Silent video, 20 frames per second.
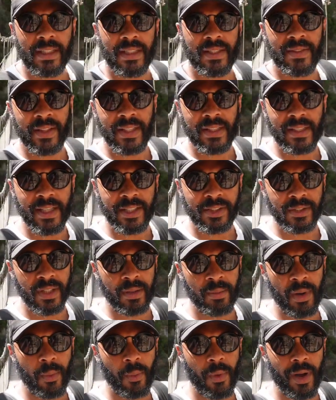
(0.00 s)
This thing is
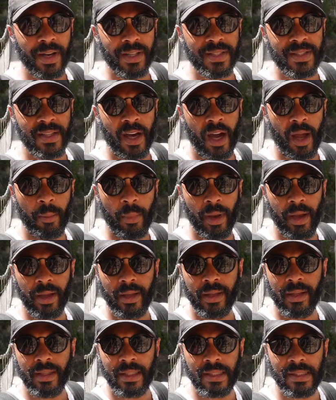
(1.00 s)
literally my worst
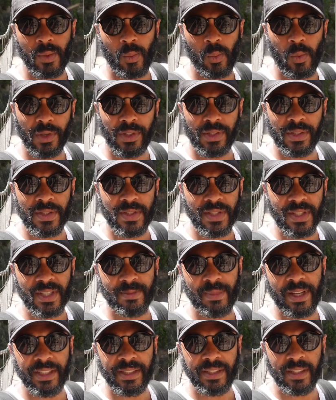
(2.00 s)
nightmare. It is a wooden
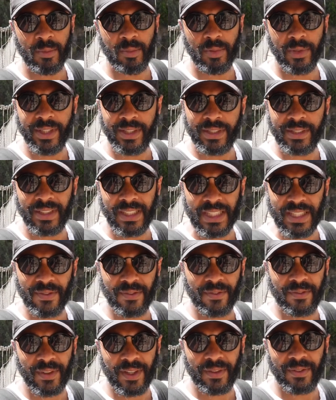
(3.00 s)
suspension bridge. It's
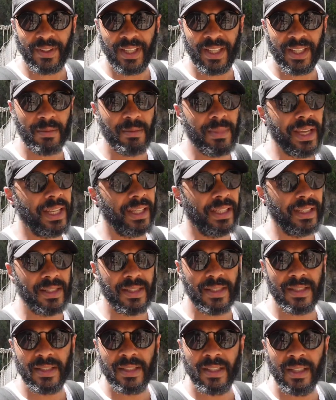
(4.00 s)
15
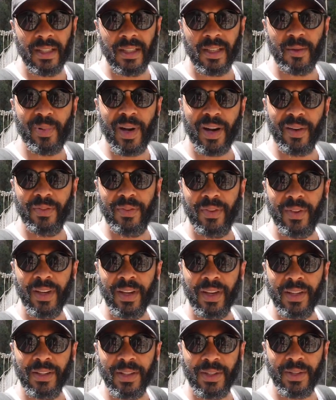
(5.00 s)
metres above
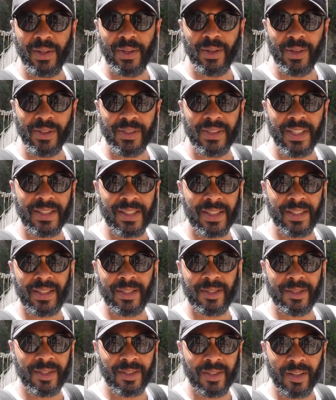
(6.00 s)
the gorge. That's a
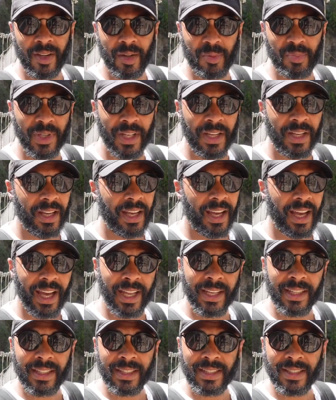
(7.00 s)
huge drop.
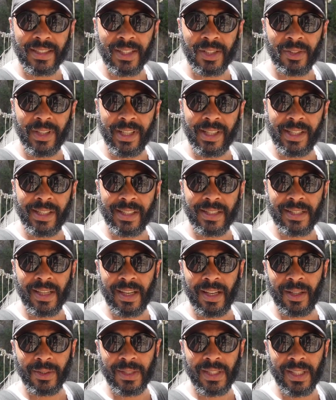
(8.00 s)
And it is creaky as
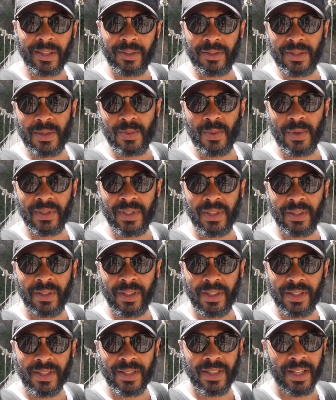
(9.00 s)
hell. Sarah just walked
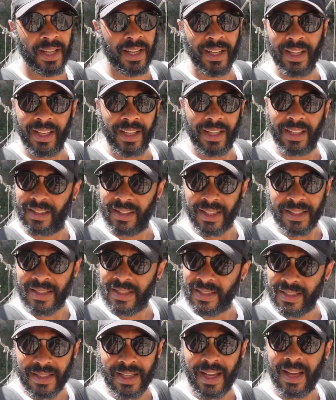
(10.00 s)
across. It
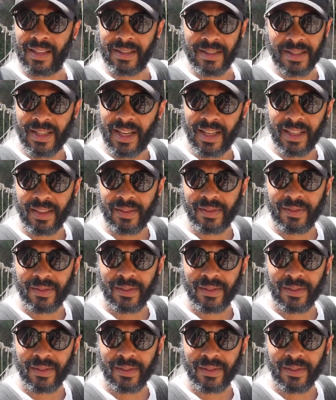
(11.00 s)
doesn't sound safe.